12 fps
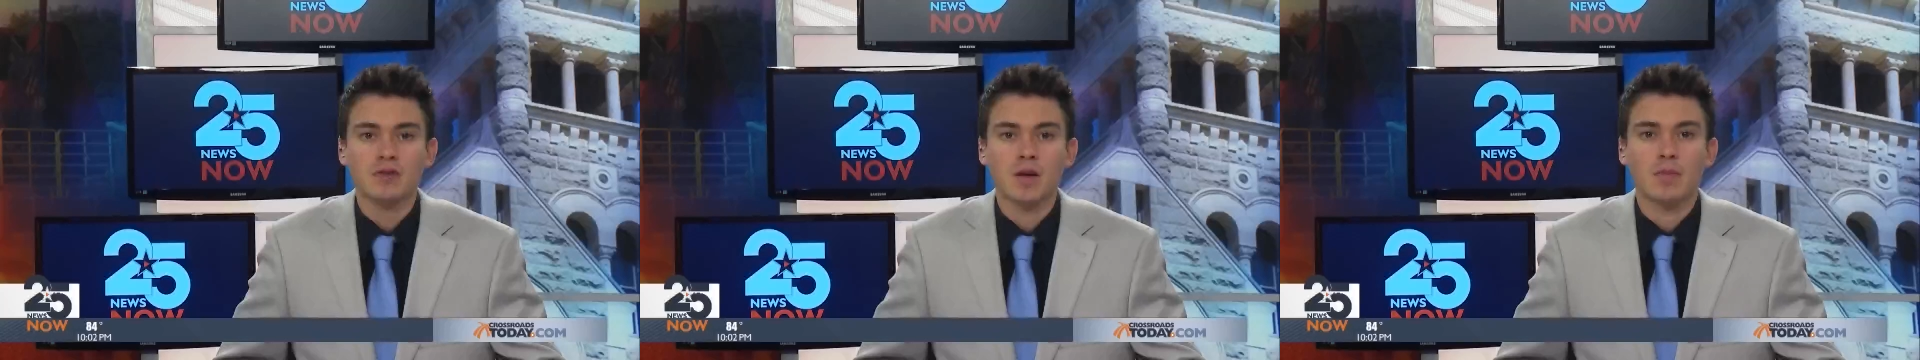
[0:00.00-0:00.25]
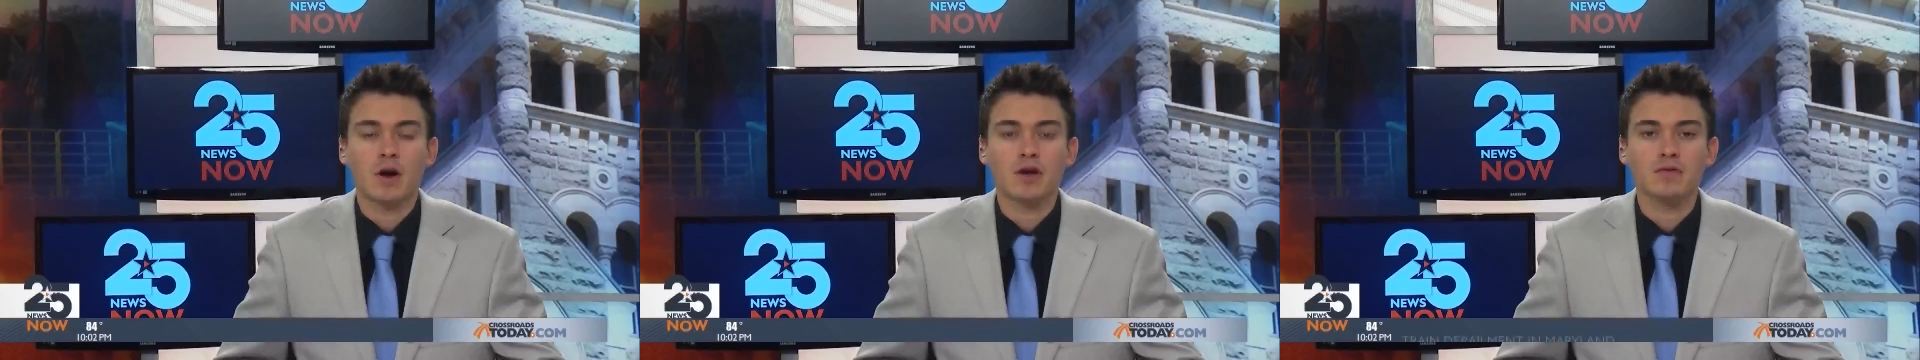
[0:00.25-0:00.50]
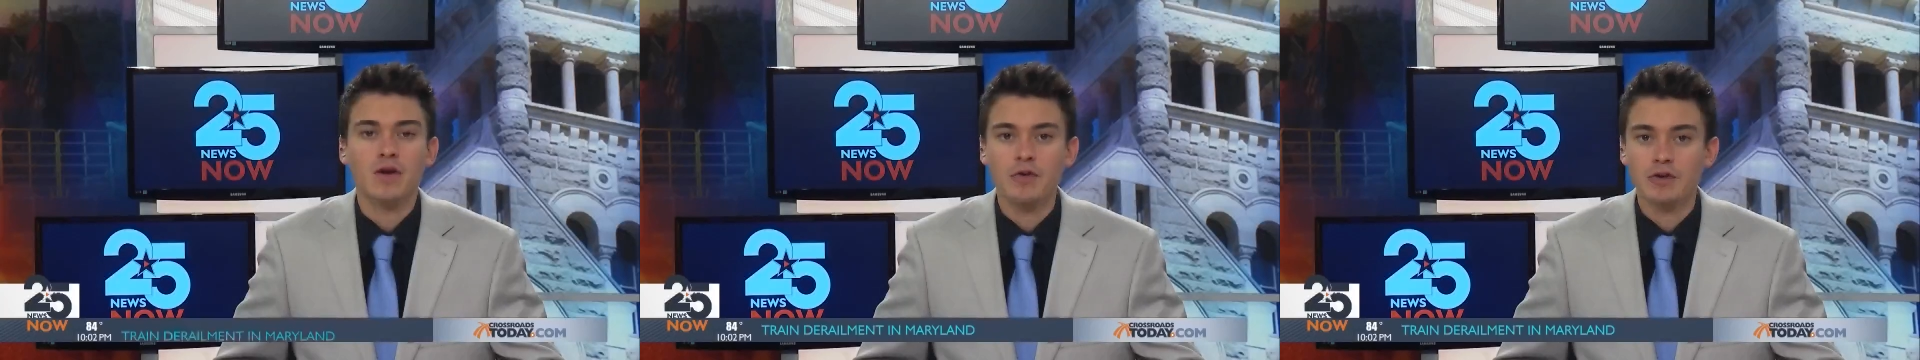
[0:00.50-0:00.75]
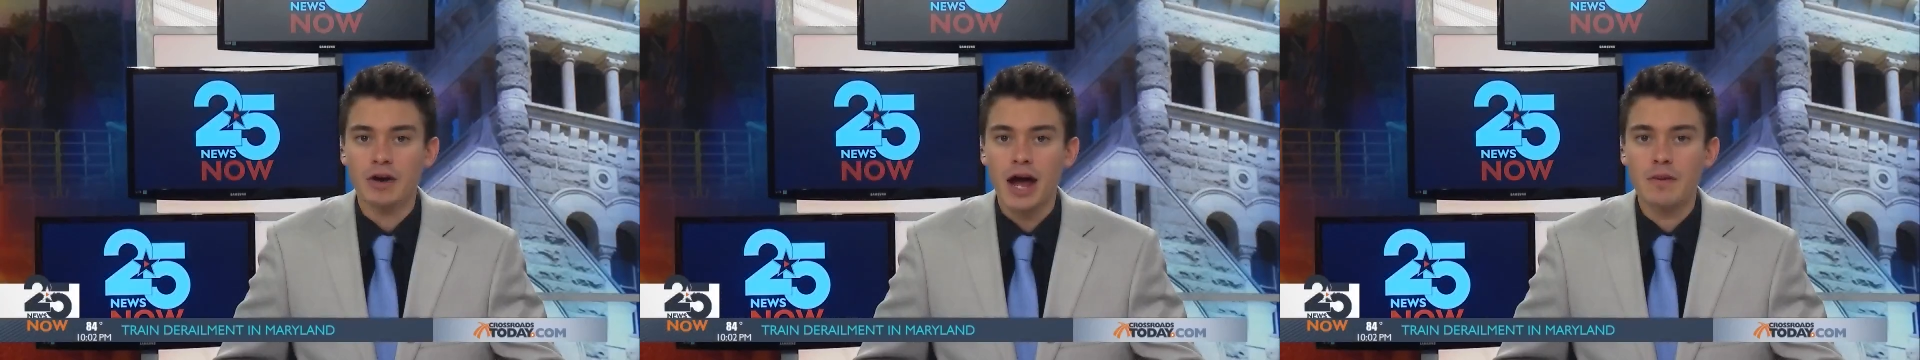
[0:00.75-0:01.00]
Part of
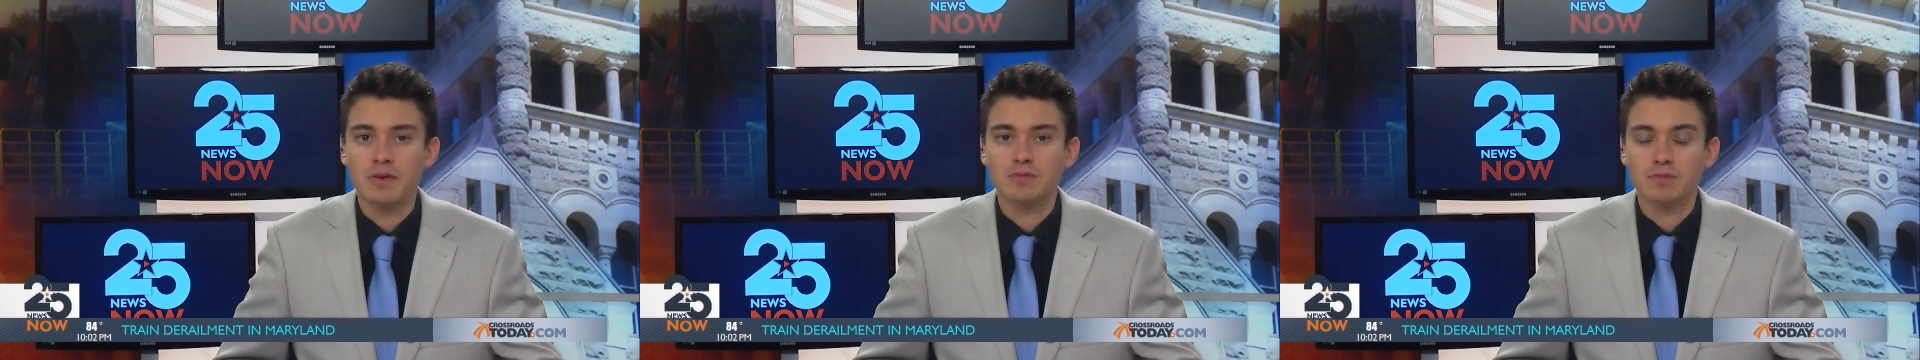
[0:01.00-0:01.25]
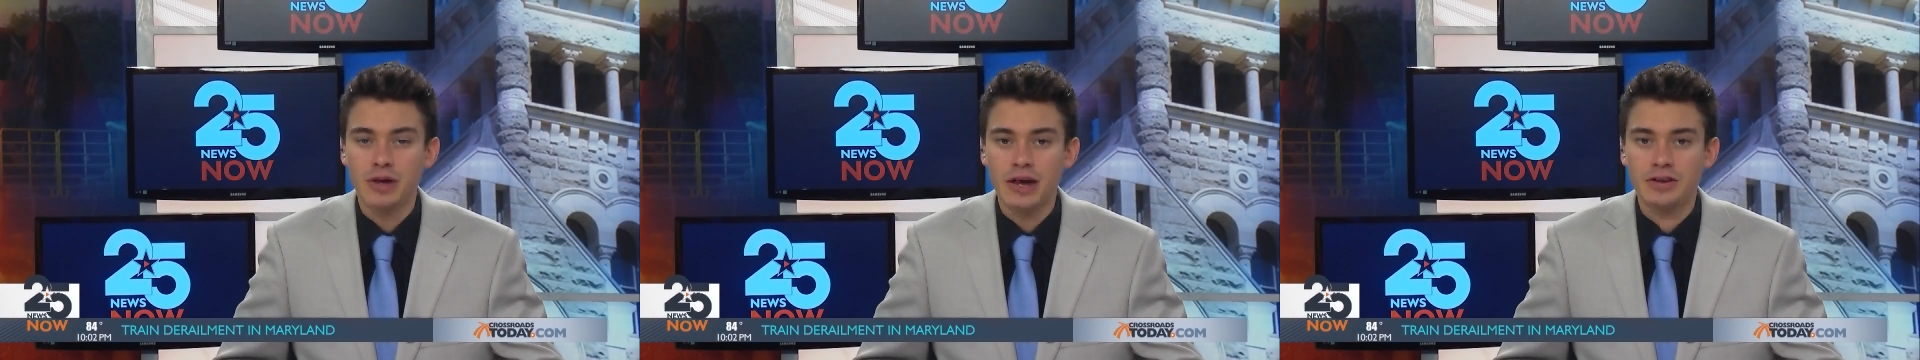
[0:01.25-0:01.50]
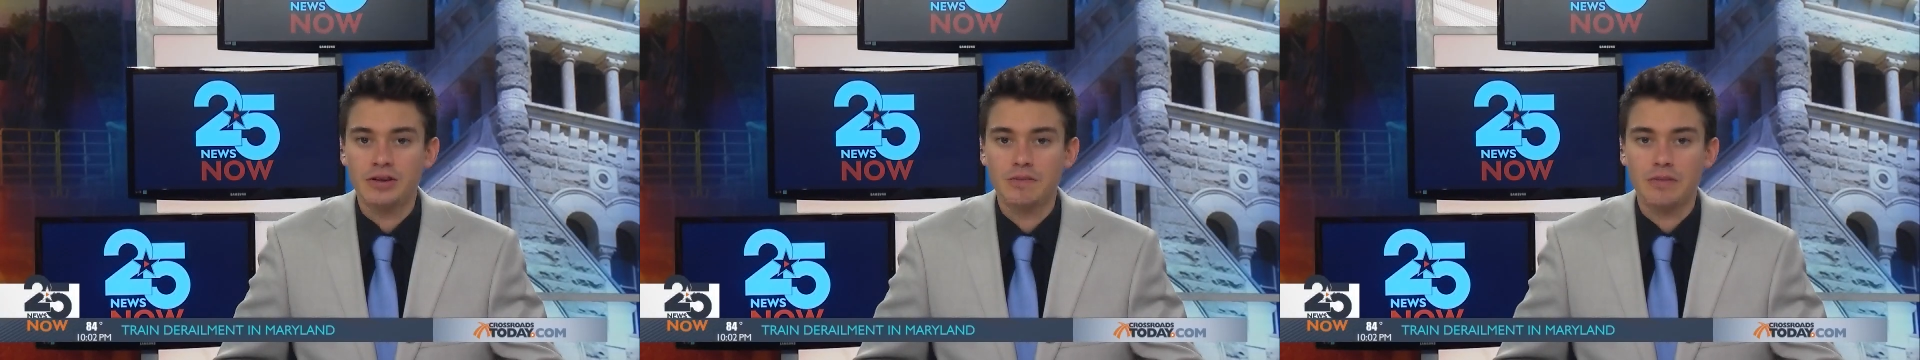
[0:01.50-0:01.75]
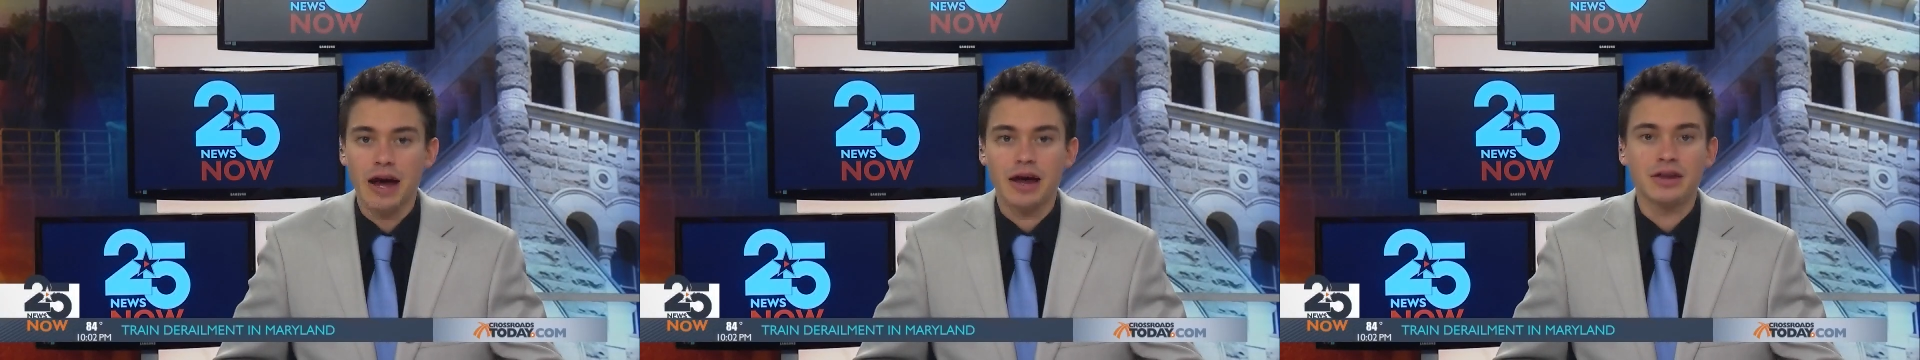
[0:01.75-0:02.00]
Governor Abbott's plan to combat